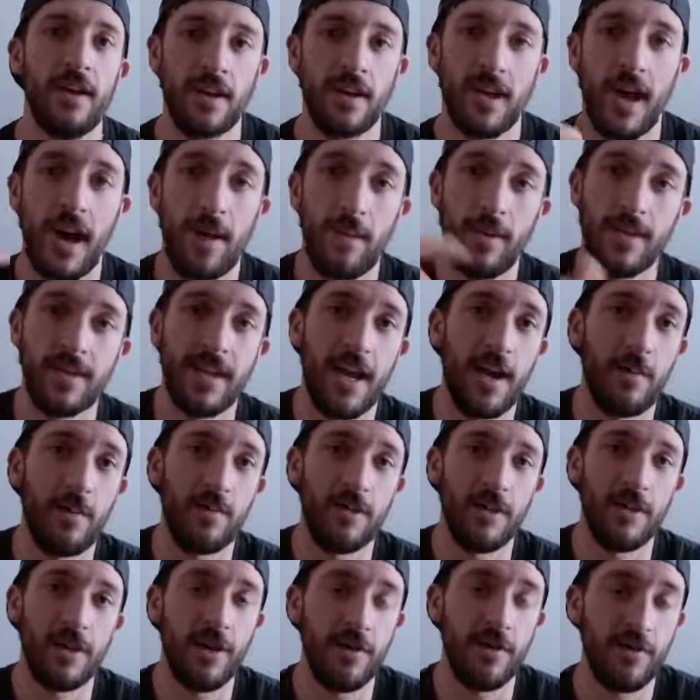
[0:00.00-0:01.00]
Comment down
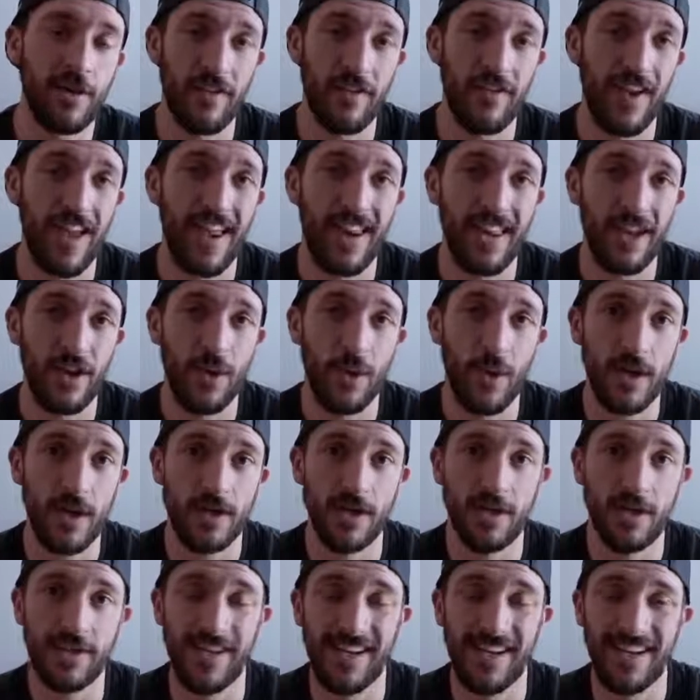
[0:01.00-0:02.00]
below if you have any
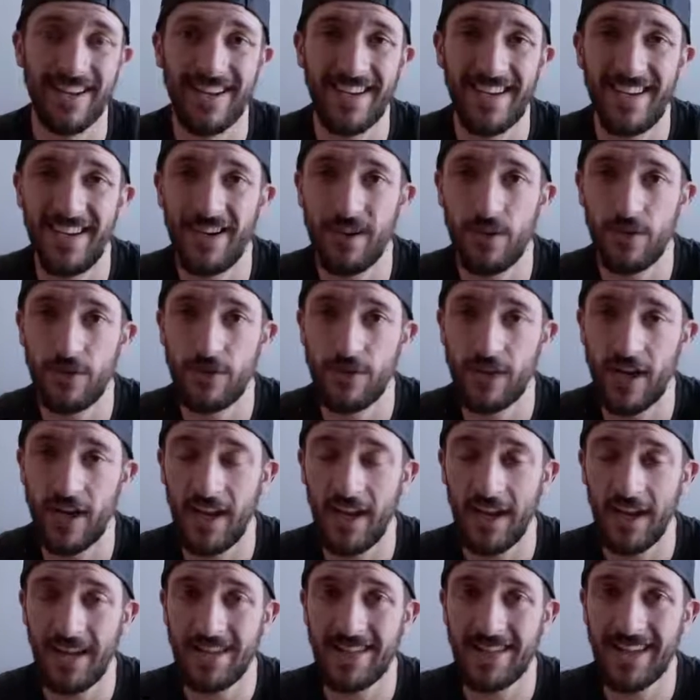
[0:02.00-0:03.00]
questions on the
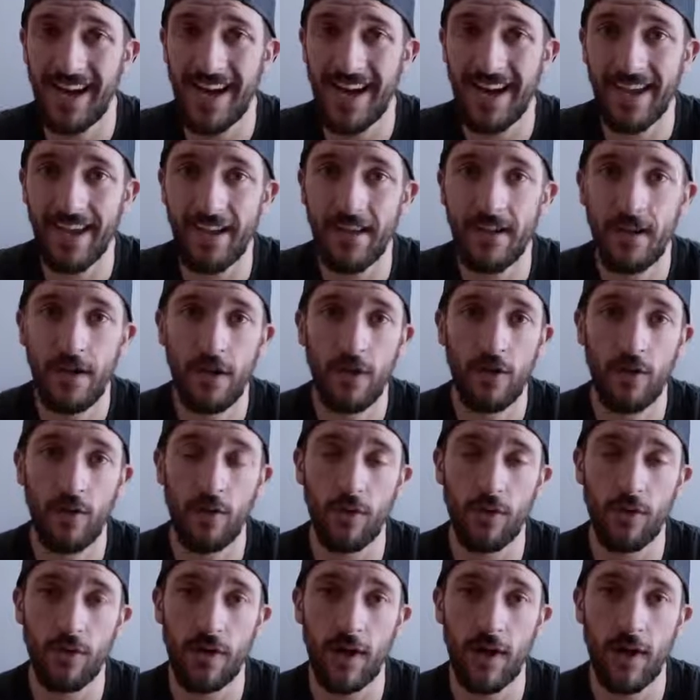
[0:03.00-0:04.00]
ketogenic diet
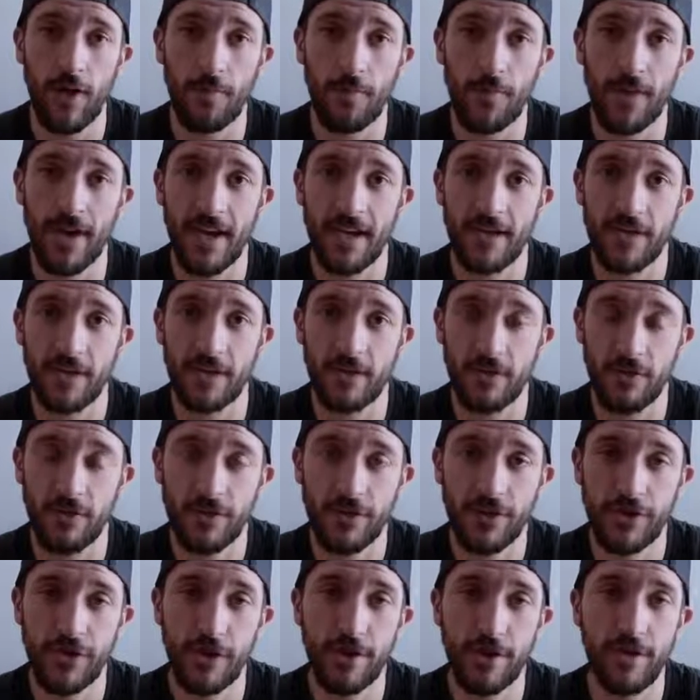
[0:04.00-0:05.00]
or carb night
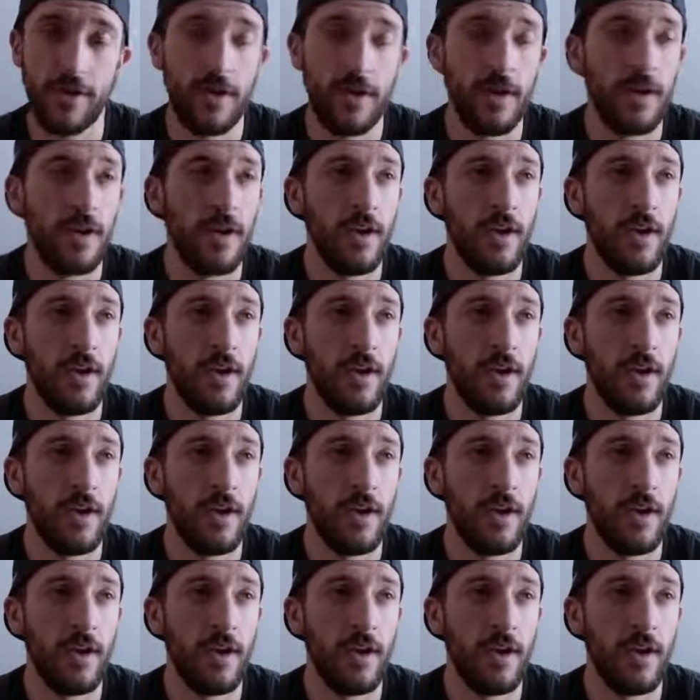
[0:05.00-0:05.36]
solution.